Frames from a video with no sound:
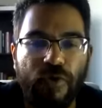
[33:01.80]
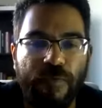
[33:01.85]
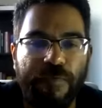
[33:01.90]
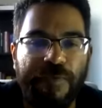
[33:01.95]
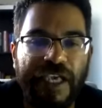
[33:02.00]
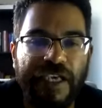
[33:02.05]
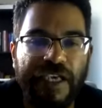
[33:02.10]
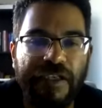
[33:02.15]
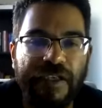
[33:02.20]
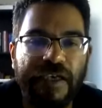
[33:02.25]
to
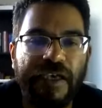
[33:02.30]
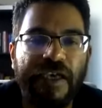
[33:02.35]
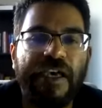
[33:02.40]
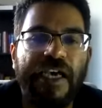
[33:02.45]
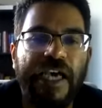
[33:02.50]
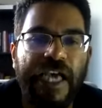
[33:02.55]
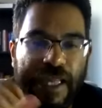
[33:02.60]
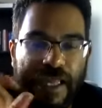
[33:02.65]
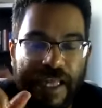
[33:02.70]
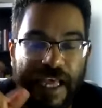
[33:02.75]
big,
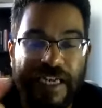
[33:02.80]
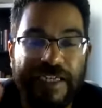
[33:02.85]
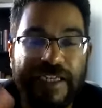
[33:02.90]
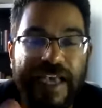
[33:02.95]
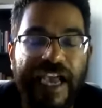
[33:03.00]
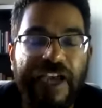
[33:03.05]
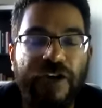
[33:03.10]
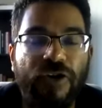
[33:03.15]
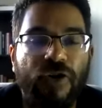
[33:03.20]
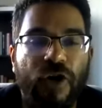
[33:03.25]
that
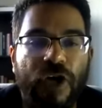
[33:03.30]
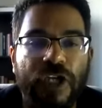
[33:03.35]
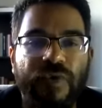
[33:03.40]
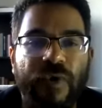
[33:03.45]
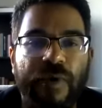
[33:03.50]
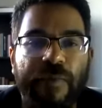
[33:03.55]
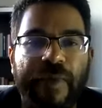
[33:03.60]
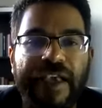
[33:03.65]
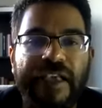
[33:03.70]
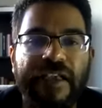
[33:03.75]
gain or loss
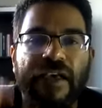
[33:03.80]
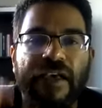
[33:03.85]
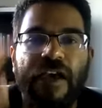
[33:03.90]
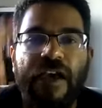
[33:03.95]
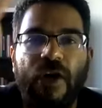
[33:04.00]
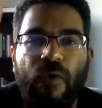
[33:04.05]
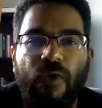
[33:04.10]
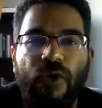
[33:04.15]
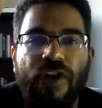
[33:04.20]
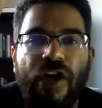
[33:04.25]
we make
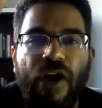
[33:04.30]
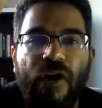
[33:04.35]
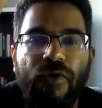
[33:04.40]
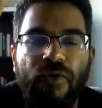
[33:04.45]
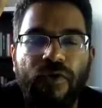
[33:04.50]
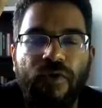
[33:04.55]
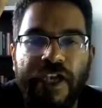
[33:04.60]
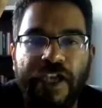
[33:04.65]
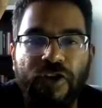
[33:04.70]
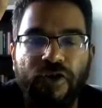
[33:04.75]
will
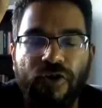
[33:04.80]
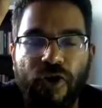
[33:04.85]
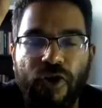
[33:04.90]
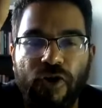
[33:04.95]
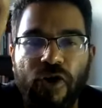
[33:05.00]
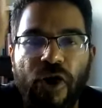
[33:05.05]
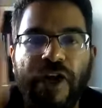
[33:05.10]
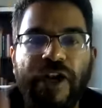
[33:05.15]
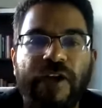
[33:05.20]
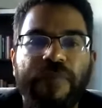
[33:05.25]
go into the
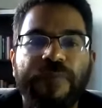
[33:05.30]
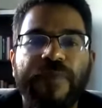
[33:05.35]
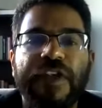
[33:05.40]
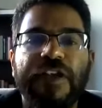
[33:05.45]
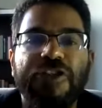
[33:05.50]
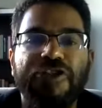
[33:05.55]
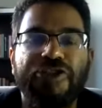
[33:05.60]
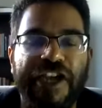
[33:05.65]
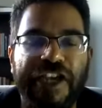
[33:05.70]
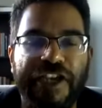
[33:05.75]
column
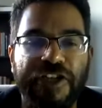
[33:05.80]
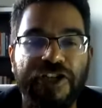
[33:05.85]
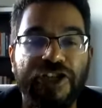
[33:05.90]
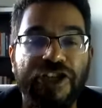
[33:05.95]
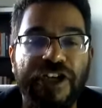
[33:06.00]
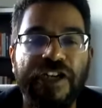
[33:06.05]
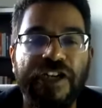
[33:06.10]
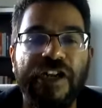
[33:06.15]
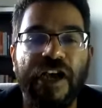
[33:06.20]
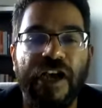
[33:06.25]
change
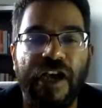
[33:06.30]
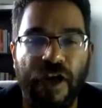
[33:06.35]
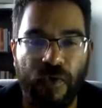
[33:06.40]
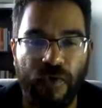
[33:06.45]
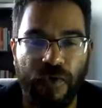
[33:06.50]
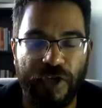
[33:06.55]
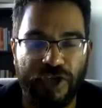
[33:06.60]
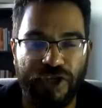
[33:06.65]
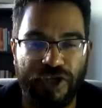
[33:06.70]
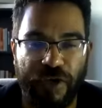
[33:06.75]
in
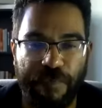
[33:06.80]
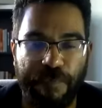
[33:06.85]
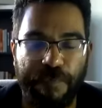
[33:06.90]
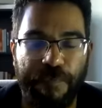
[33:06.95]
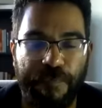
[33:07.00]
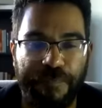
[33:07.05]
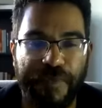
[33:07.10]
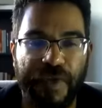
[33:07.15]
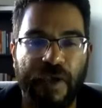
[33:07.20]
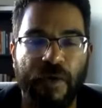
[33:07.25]
ownership.
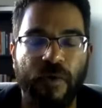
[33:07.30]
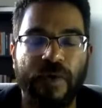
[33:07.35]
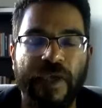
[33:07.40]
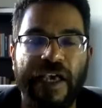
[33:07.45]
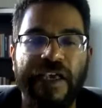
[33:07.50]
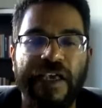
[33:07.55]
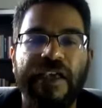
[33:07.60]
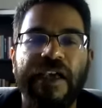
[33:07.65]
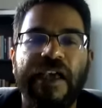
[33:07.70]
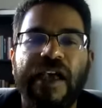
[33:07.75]

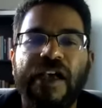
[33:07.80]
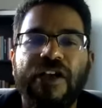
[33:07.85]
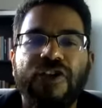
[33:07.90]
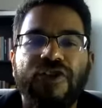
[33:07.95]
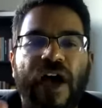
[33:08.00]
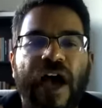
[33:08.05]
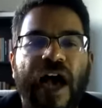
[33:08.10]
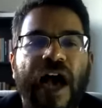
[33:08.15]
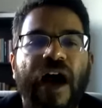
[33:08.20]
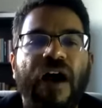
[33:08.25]
Okay,
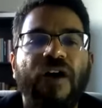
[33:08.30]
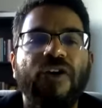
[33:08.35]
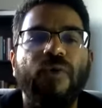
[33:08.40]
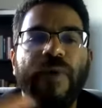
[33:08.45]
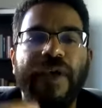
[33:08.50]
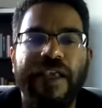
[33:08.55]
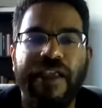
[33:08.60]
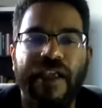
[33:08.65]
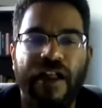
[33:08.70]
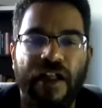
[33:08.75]
so how do
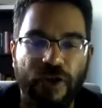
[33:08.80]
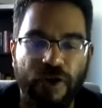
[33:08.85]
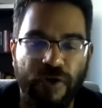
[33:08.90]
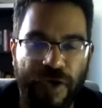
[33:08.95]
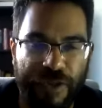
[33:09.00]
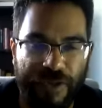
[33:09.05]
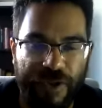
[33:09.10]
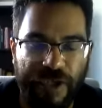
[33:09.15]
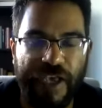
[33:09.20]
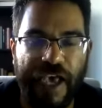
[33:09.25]
we
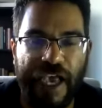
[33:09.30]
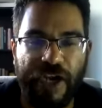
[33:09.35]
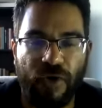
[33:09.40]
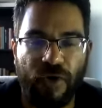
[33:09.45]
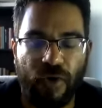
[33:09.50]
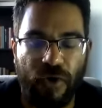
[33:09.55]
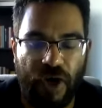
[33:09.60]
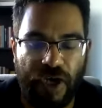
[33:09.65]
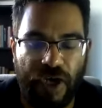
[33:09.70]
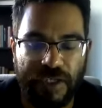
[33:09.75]
calculate the gain
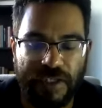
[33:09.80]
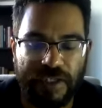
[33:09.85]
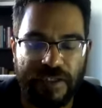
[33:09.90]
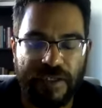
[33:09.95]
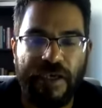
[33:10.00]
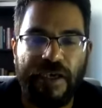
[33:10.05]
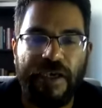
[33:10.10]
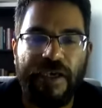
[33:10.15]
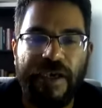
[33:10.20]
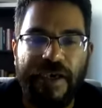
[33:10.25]
or loss?
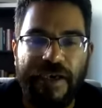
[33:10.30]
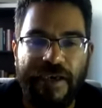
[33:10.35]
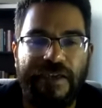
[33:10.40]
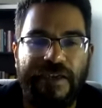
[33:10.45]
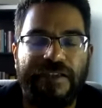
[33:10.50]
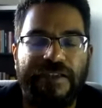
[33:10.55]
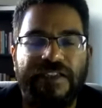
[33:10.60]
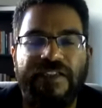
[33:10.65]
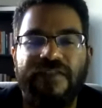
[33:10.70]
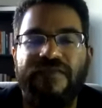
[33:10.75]
It
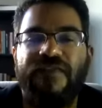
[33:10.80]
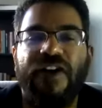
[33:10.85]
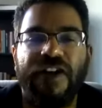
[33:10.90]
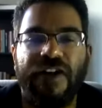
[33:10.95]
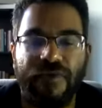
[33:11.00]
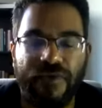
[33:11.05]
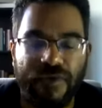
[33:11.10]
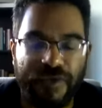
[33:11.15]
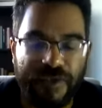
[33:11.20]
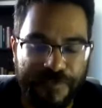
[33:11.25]
is as
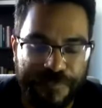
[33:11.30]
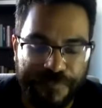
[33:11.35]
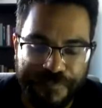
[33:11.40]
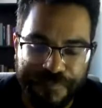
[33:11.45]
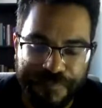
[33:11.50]
follows.